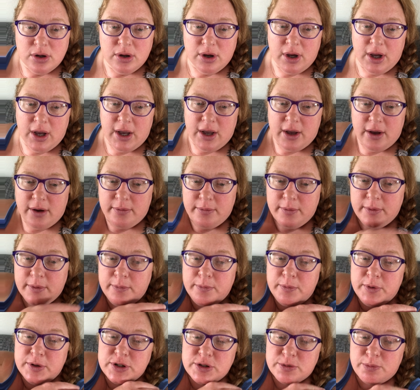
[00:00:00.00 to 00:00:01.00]
uh,
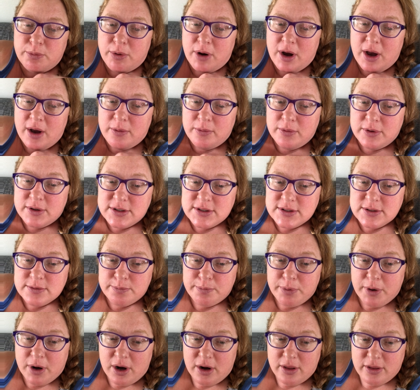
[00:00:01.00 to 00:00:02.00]
which brought was
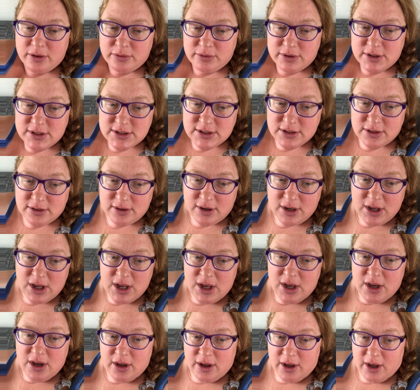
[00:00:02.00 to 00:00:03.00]
part of the reason
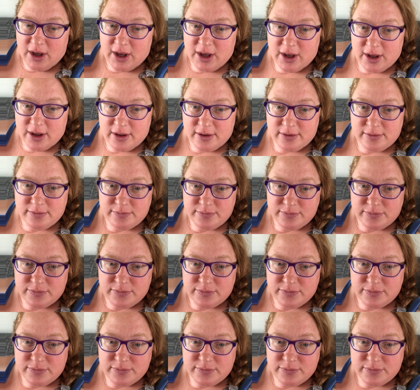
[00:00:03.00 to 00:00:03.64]
uh,